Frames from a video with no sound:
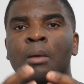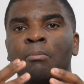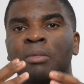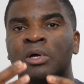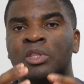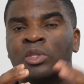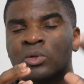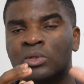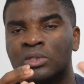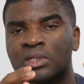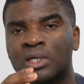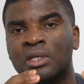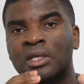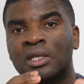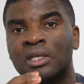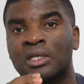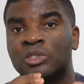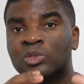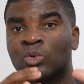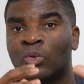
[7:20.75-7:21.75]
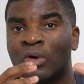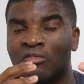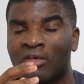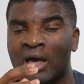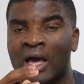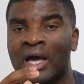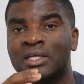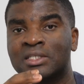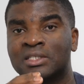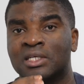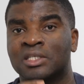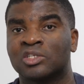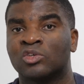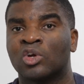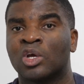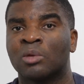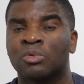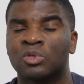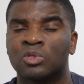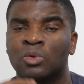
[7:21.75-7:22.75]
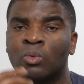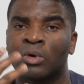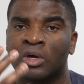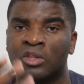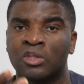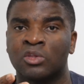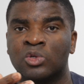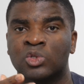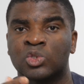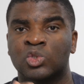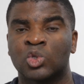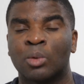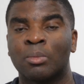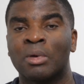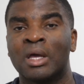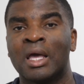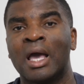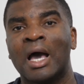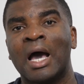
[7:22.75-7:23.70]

but those Canadians who have assets and are able to weather the storm